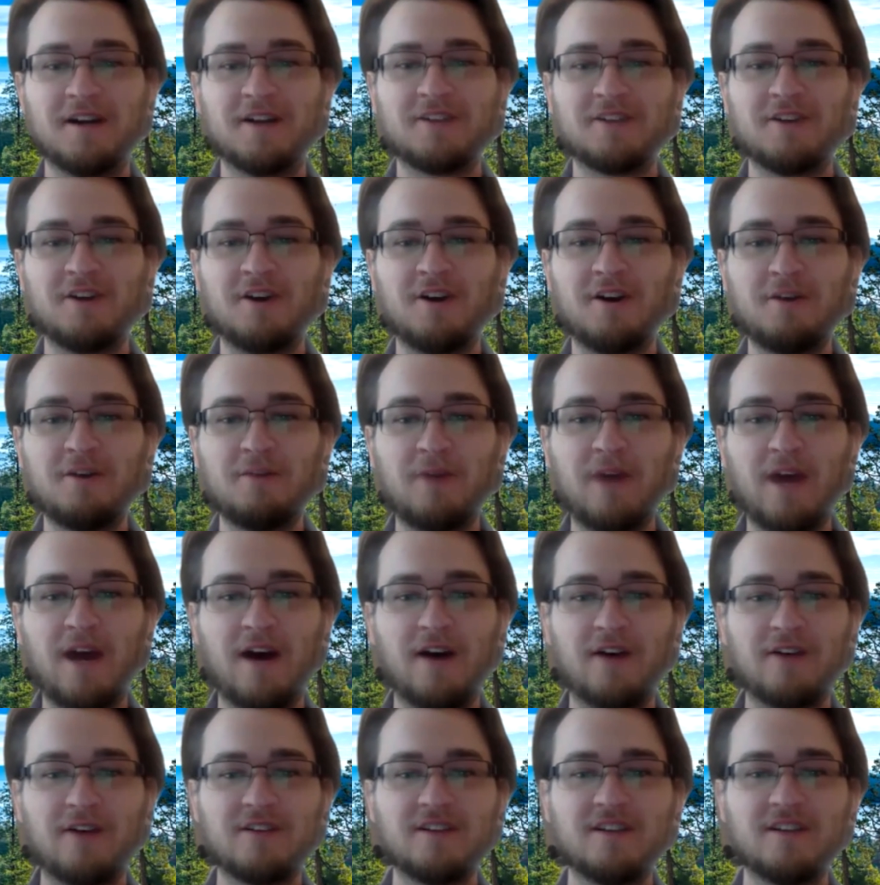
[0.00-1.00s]
talk
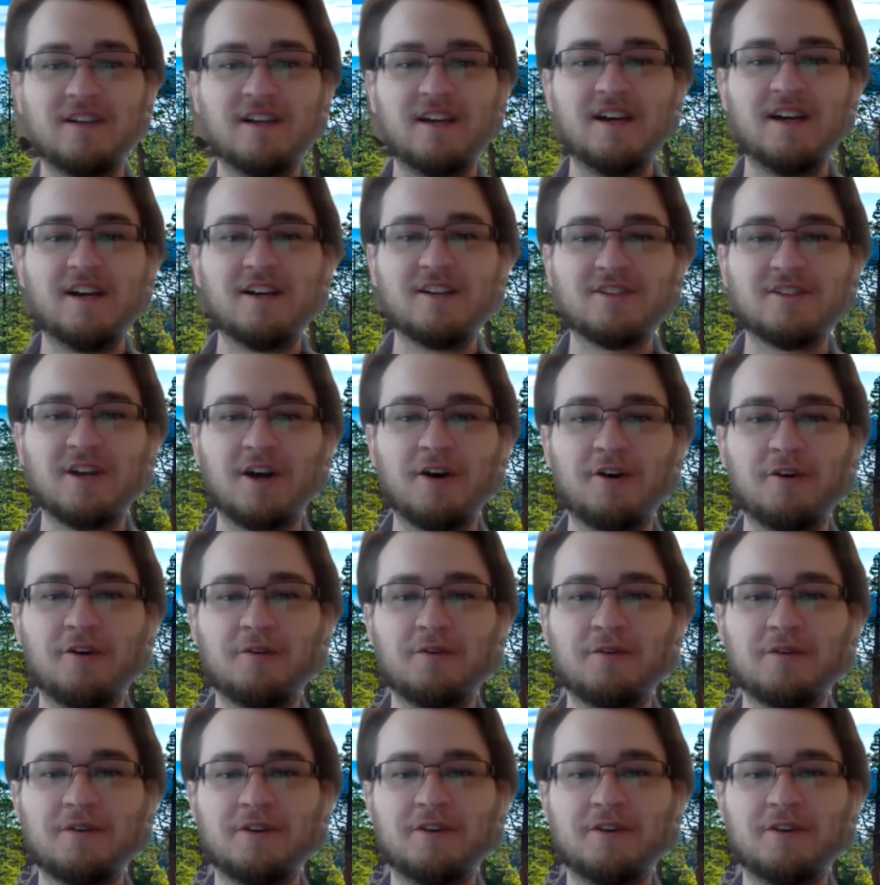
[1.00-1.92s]
about. So